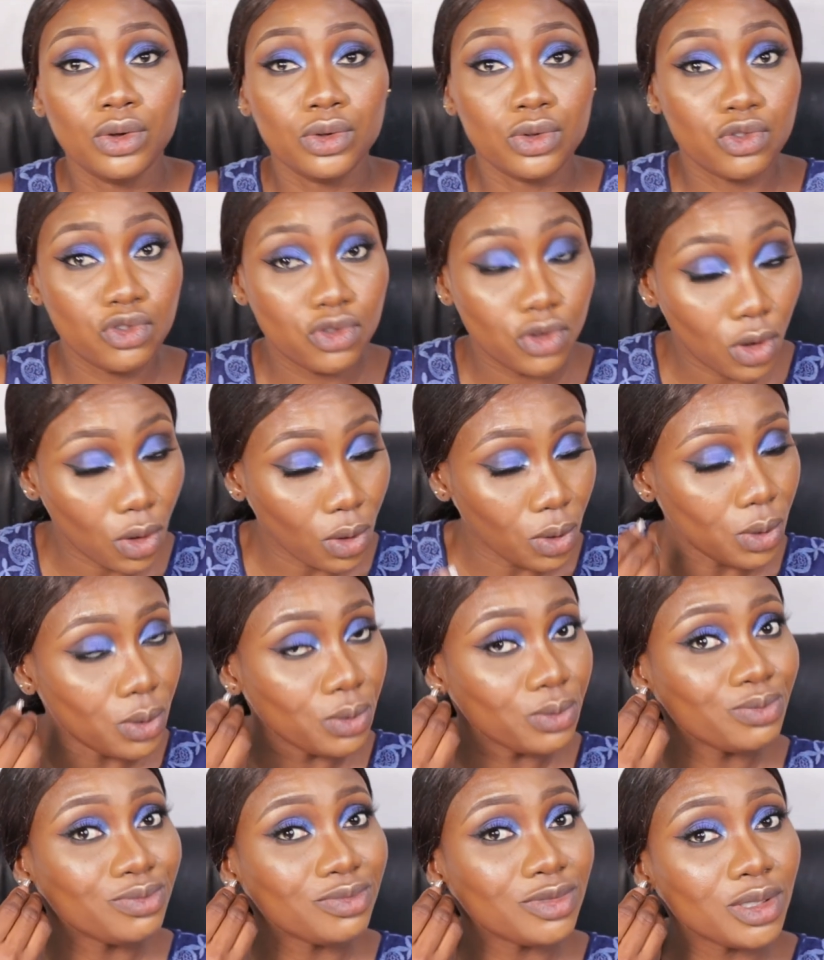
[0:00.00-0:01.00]
So
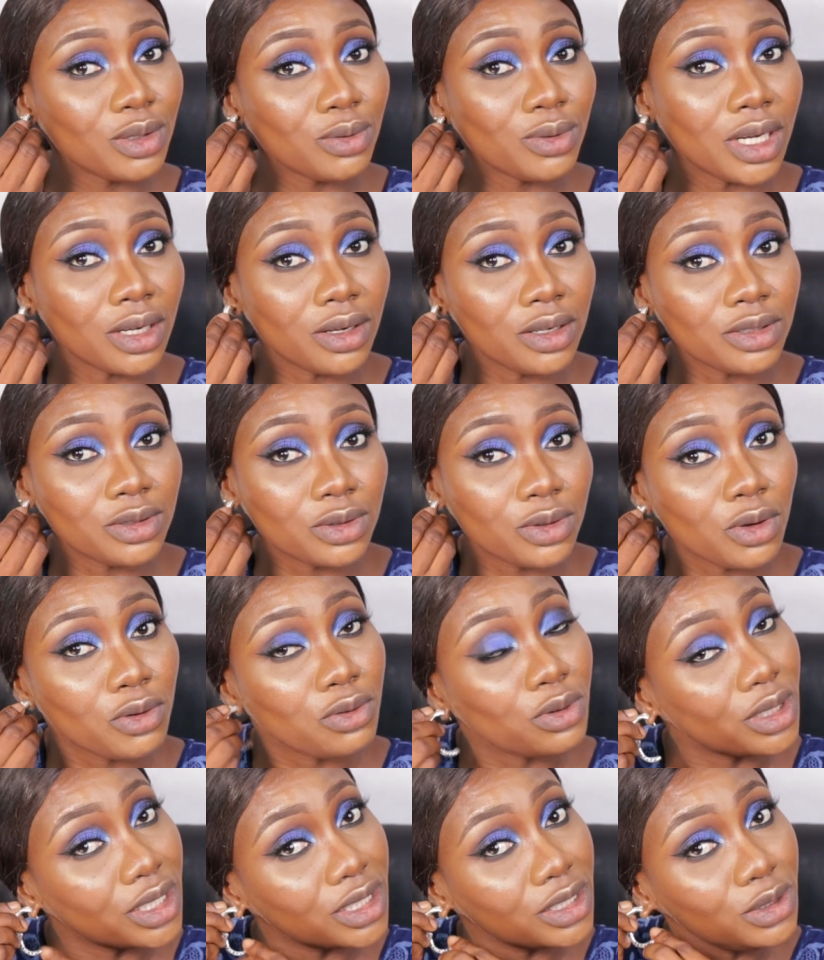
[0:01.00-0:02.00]
we are going to go
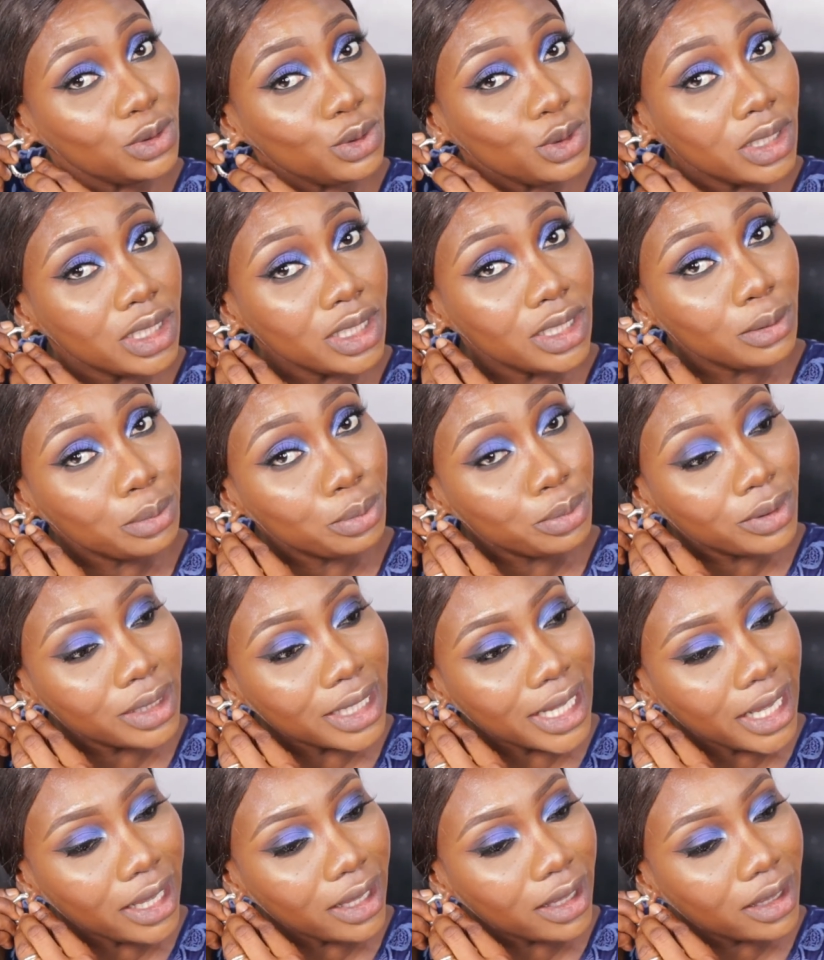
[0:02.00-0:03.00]
for a nude lip.
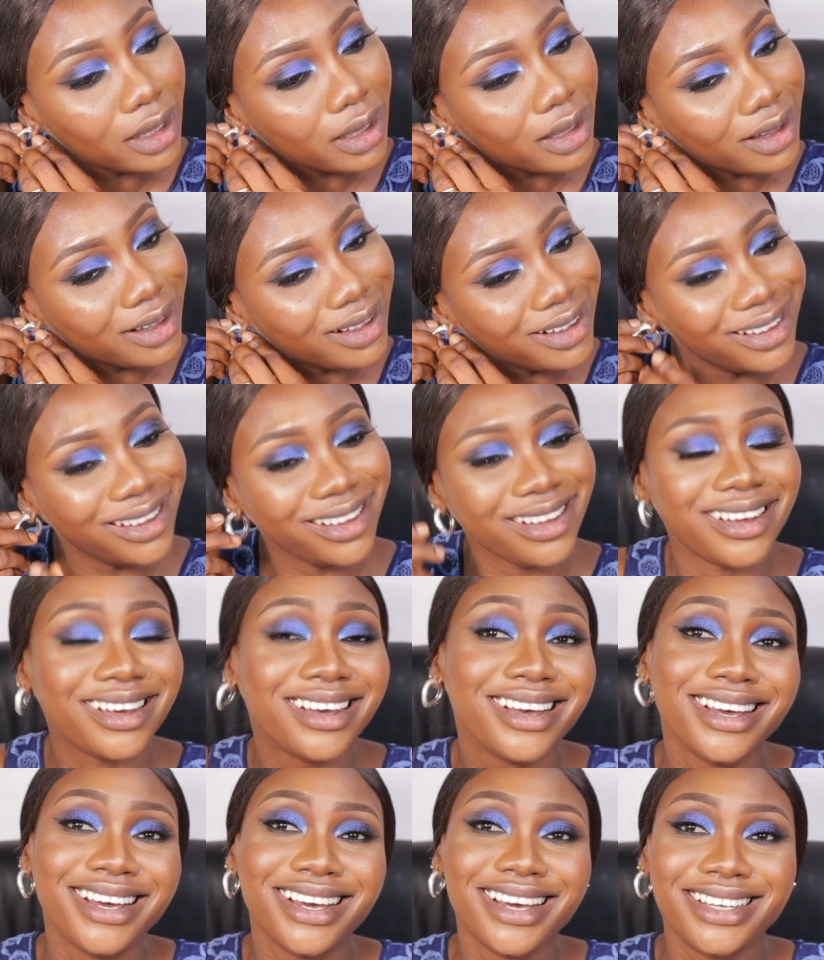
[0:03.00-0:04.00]
Like
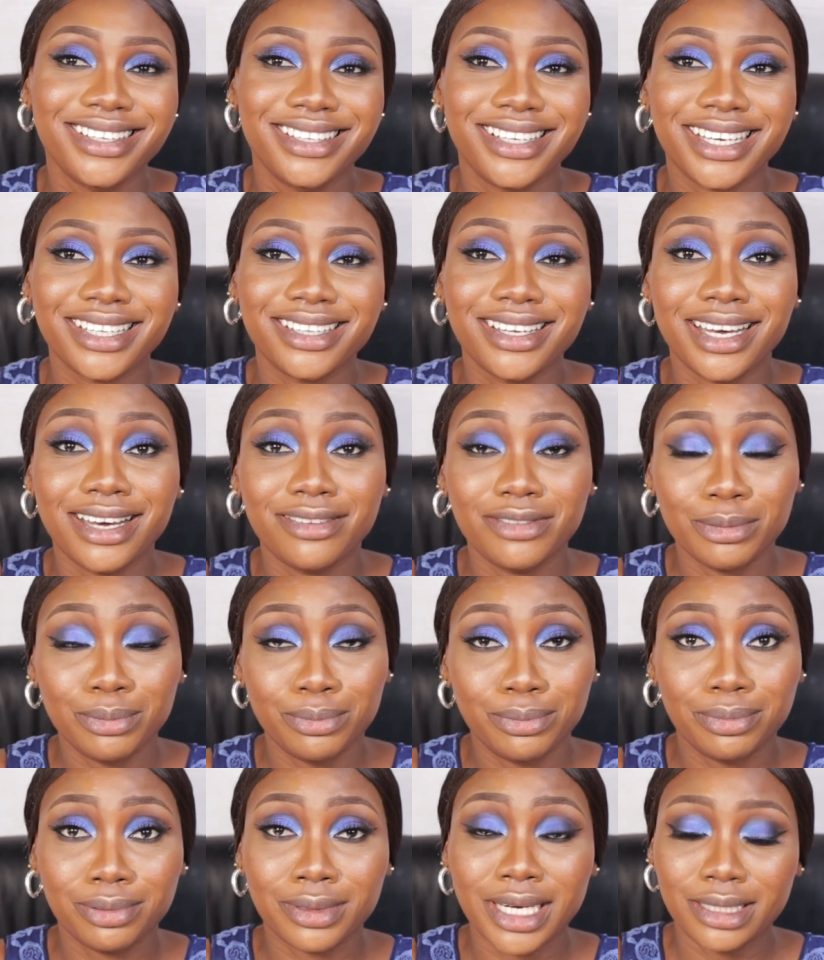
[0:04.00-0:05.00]
you cannot have a
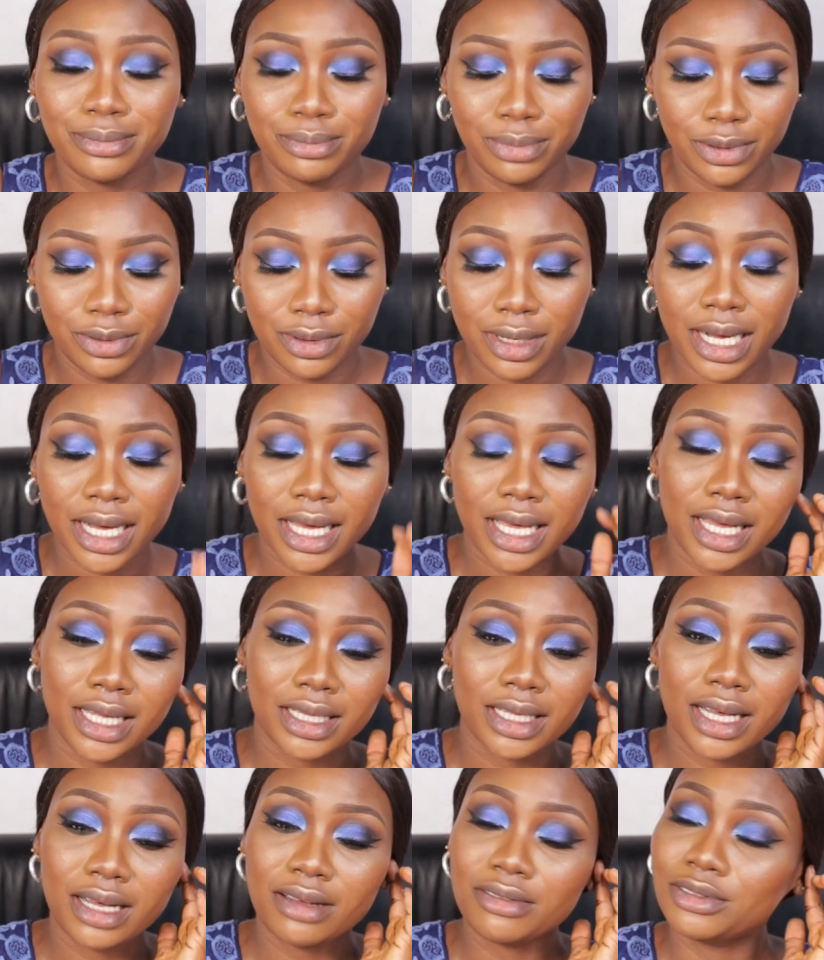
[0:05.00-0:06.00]
bright blue eye
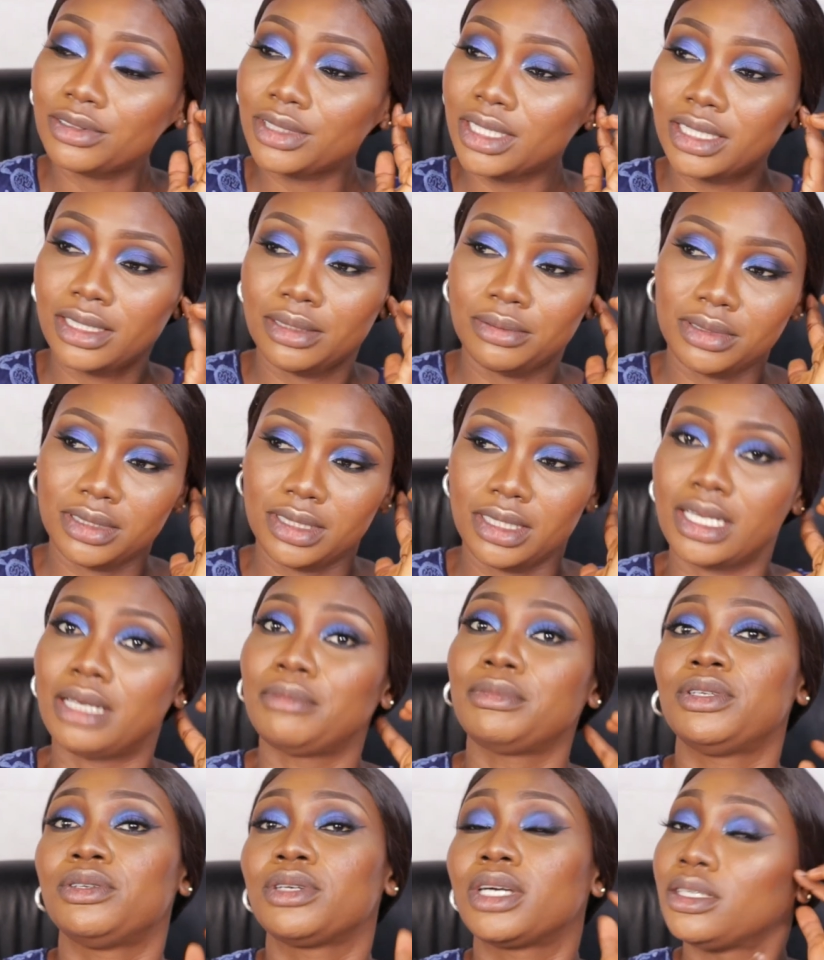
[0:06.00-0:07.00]
and have red lipstick. I
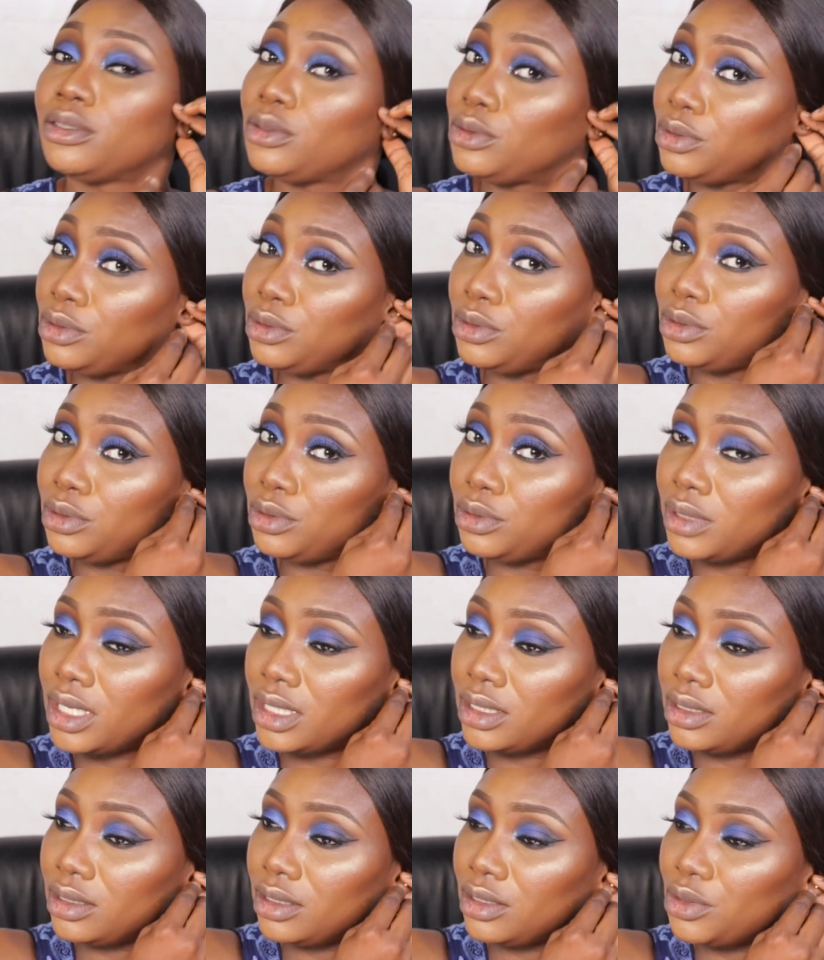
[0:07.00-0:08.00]
mean, you can do
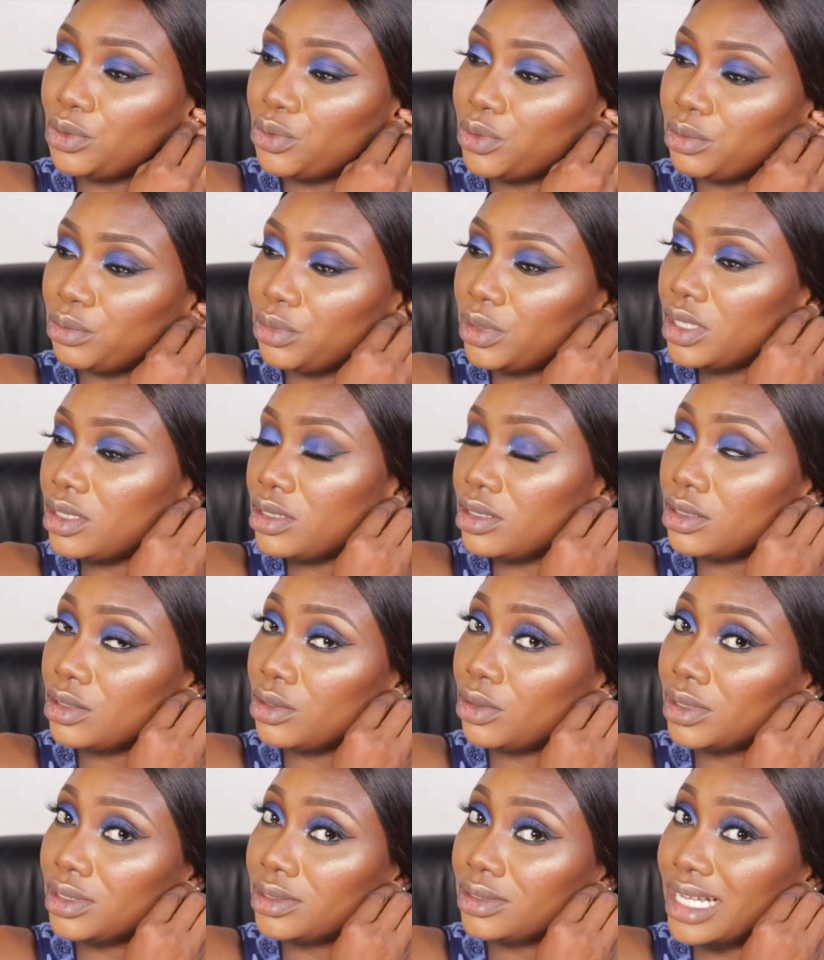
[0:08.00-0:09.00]
anything you want, but it's
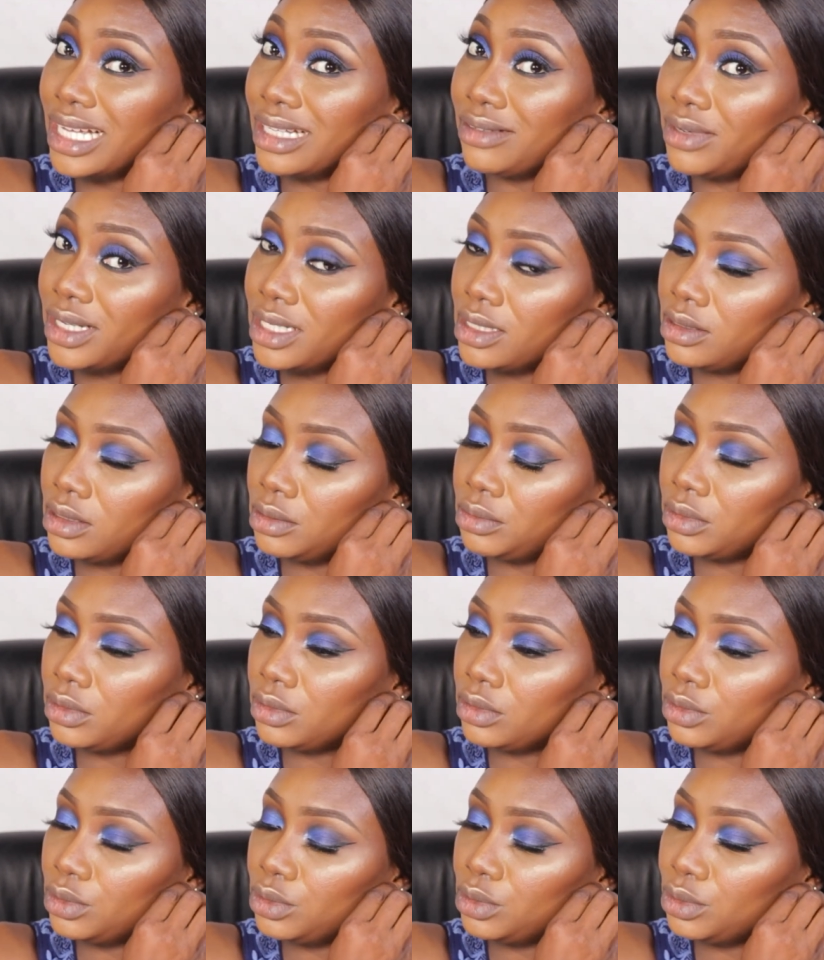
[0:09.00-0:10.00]
not advisable
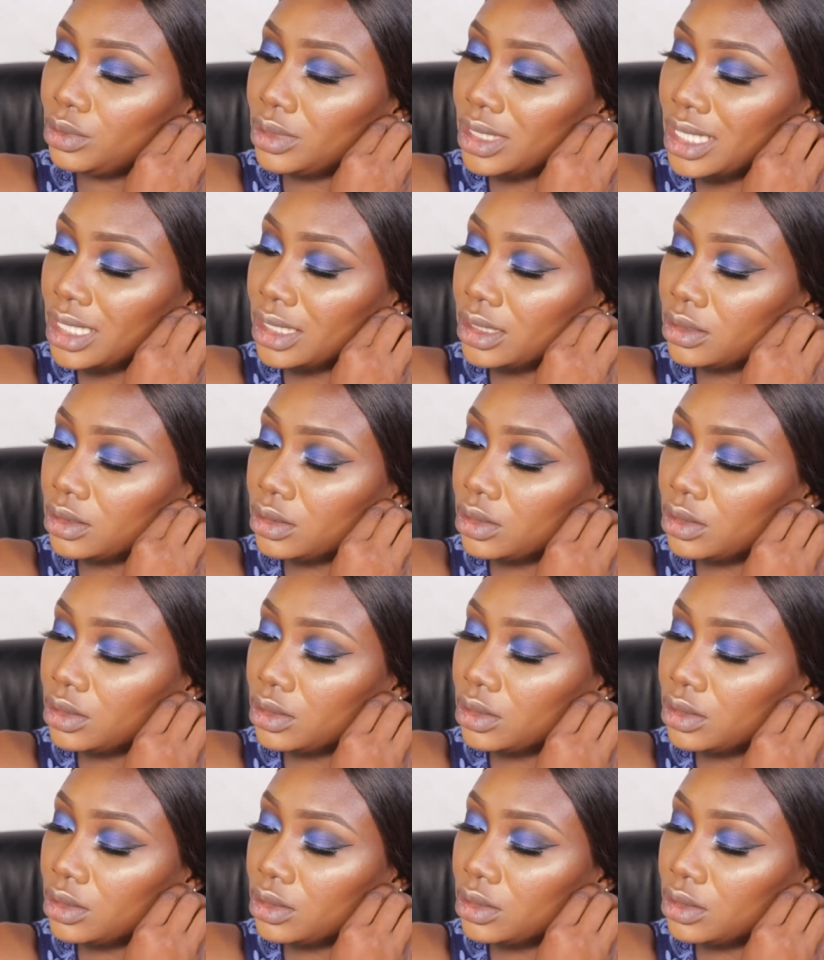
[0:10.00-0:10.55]
to do that.